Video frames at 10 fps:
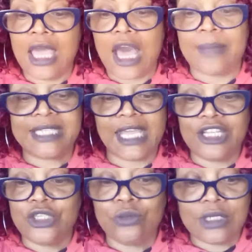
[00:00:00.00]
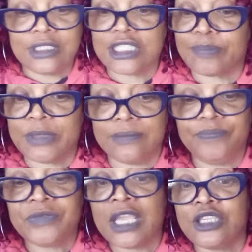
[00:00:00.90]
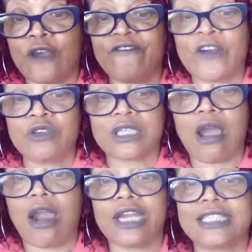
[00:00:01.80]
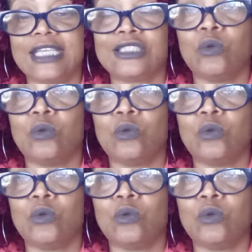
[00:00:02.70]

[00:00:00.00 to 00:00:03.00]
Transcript: I'm telling you, this, your first card is Six